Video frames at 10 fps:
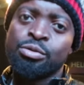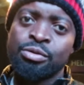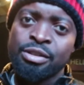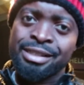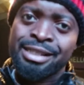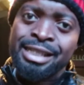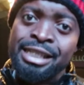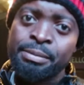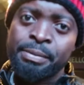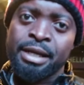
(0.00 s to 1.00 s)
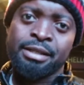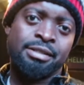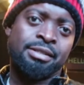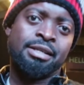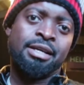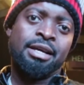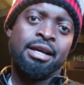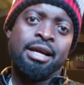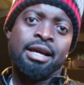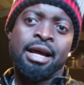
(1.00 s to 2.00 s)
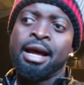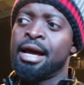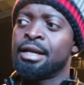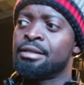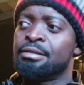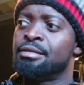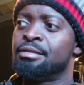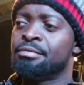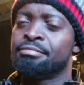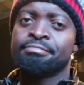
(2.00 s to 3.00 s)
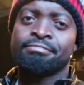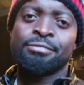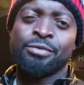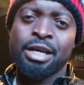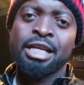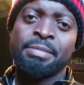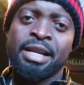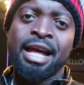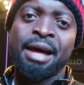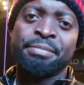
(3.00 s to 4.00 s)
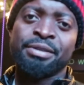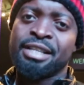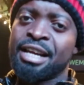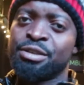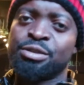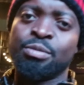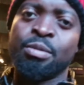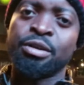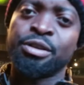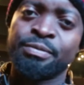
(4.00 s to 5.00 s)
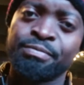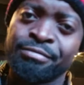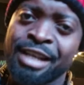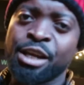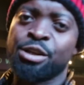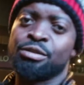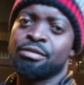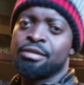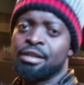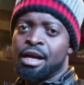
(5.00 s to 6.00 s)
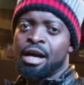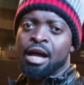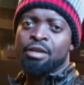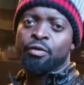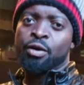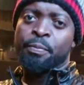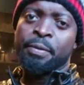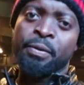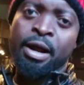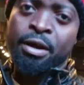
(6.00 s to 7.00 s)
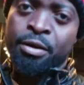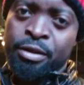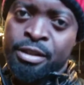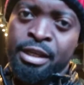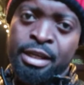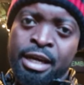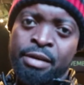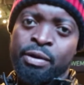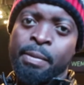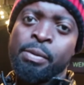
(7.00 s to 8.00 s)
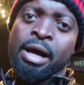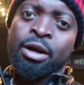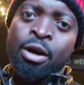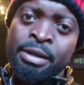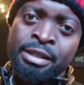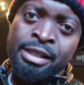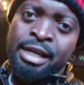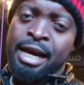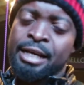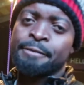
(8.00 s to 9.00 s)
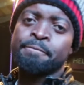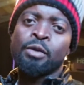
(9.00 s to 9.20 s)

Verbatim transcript: this place, and you guys made it happen. Thank you so much. Thank you. And for the people that got tickets, the people that are coming tonight,